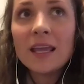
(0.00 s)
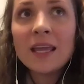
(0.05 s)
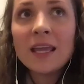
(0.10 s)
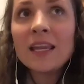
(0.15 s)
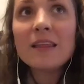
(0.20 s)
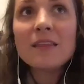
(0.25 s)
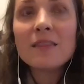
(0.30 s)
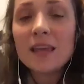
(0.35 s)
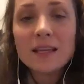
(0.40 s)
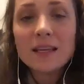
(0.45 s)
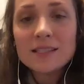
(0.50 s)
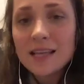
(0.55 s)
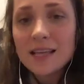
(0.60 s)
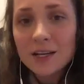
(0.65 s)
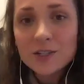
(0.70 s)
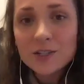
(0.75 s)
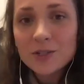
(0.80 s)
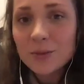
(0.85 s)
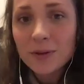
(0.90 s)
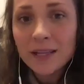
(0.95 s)
anything
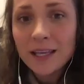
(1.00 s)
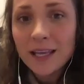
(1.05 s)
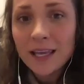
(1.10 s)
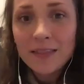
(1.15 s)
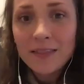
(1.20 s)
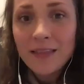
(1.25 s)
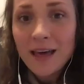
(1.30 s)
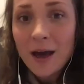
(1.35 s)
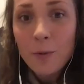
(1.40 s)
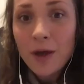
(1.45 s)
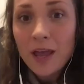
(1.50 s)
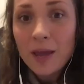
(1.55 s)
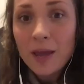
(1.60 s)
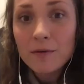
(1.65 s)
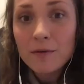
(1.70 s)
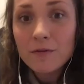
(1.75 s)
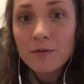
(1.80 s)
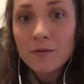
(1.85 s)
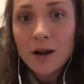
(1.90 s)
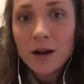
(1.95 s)
sexually in that
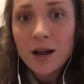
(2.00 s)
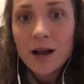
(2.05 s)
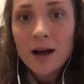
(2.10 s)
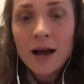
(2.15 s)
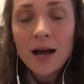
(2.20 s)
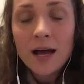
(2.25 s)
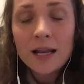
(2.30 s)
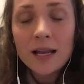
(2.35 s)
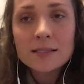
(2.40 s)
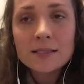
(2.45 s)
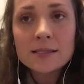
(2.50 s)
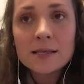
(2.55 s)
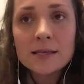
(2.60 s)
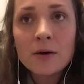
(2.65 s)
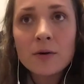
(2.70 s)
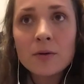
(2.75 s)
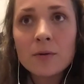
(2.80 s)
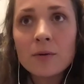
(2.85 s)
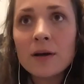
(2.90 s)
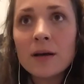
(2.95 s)
way before God. And
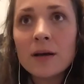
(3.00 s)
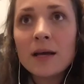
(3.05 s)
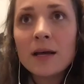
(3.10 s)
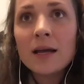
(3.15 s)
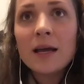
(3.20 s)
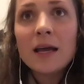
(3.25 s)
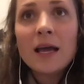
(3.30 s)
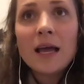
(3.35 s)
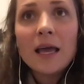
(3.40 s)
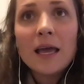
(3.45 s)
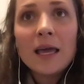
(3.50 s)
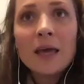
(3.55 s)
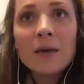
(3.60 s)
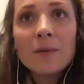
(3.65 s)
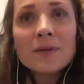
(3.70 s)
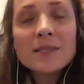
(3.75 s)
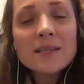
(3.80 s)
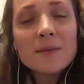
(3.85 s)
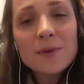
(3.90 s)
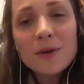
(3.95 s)
so
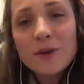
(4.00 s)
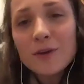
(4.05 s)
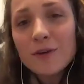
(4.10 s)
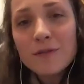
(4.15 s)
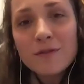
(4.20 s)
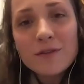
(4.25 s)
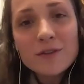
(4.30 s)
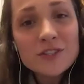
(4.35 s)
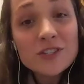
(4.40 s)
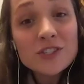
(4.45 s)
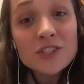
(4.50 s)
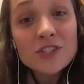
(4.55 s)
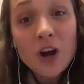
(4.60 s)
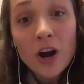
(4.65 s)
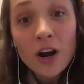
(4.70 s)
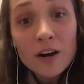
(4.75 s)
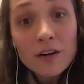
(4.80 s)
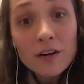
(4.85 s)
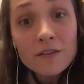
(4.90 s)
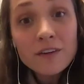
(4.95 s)
it was a beautiful
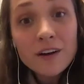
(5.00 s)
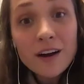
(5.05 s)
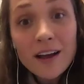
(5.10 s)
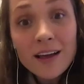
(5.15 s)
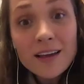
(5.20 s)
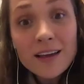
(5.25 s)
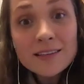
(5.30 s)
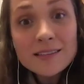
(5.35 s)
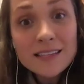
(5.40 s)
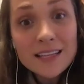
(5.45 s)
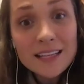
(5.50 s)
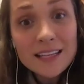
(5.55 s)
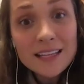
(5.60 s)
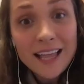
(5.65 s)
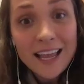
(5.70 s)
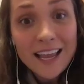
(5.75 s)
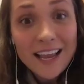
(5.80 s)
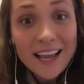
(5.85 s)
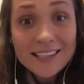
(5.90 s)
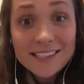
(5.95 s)
start for us.
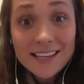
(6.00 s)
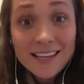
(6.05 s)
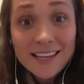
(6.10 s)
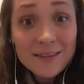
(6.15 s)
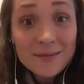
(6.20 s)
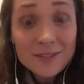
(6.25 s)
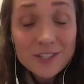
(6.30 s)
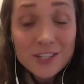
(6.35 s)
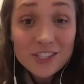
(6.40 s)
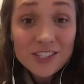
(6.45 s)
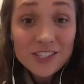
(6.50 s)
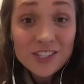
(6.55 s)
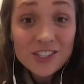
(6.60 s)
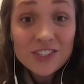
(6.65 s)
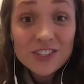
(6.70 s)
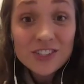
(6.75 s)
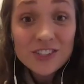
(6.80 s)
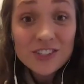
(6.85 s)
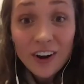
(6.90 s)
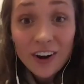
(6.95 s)
And like I said, it was just
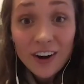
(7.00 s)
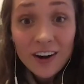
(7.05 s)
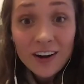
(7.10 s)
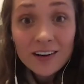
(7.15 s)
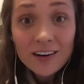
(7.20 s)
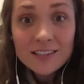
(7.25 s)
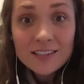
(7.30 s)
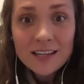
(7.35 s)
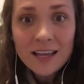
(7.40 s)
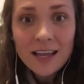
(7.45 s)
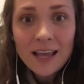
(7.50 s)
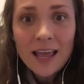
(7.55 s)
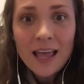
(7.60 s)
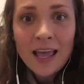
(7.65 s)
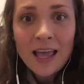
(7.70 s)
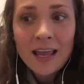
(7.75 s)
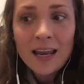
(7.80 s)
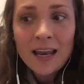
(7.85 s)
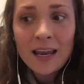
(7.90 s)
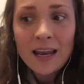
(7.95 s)
a start.
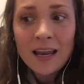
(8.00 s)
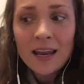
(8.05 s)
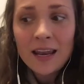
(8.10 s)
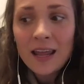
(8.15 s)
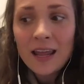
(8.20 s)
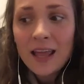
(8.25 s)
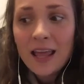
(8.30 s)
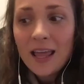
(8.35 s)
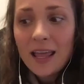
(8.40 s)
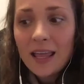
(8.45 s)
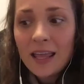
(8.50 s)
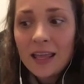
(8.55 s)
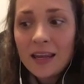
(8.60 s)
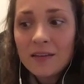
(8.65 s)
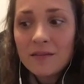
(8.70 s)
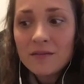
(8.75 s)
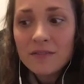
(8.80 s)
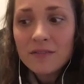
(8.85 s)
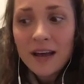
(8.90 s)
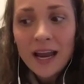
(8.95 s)
And
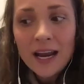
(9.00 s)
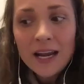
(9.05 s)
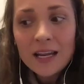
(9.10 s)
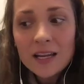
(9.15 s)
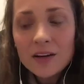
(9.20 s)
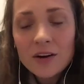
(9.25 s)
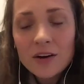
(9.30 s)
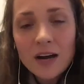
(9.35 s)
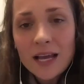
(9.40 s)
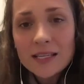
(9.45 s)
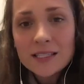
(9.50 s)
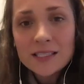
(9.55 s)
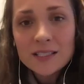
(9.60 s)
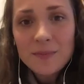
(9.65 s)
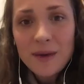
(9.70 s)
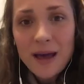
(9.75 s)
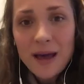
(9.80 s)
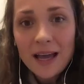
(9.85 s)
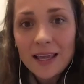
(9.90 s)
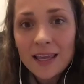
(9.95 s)
it invited
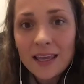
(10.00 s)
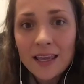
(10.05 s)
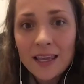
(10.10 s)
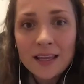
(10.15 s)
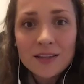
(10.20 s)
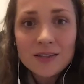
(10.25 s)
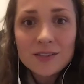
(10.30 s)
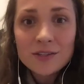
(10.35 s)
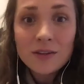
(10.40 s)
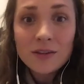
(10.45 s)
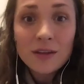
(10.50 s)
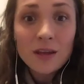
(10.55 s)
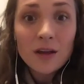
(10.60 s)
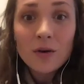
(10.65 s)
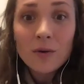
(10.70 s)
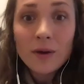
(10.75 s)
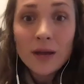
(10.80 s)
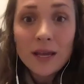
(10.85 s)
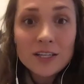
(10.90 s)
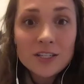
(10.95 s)
Christ back into the
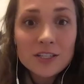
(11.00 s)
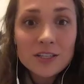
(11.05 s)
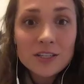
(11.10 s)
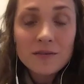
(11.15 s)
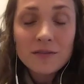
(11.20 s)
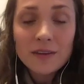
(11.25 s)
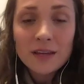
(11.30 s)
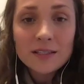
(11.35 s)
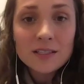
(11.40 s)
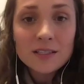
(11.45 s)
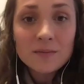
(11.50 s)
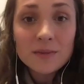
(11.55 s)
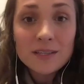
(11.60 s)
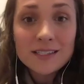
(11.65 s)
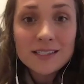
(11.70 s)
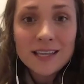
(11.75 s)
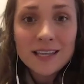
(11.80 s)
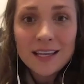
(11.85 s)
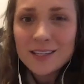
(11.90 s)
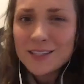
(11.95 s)
equation of
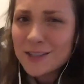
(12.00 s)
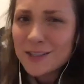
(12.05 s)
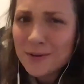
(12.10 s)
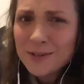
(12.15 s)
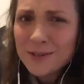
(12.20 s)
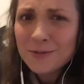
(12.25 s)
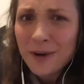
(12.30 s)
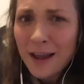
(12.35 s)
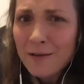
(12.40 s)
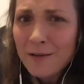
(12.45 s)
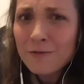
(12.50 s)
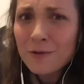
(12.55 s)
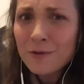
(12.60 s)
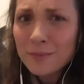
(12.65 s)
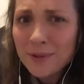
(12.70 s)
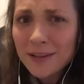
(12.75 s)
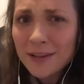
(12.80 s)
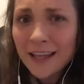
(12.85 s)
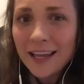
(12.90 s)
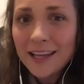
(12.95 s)
intimacy, into mm. his
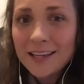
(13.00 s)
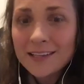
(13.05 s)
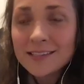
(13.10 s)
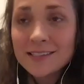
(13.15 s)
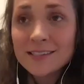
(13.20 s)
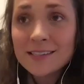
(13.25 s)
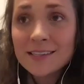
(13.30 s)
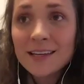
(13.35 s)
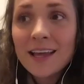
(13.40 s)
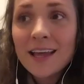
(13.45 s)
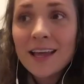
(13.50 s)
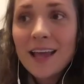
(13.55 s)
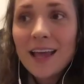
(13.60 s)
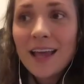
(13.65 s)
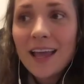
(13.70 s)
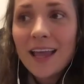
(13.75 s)
rightful place. Yeah.